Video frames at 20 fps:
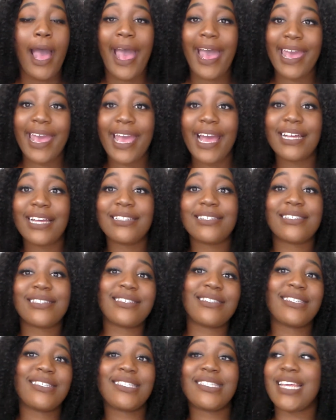I had
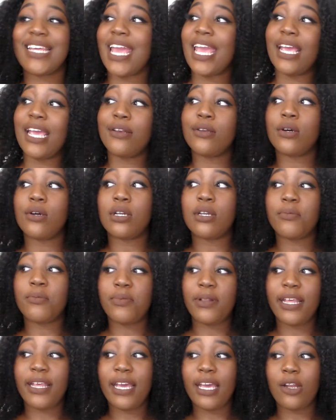stayed on a
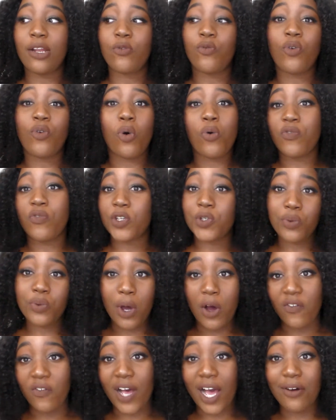plane for over 12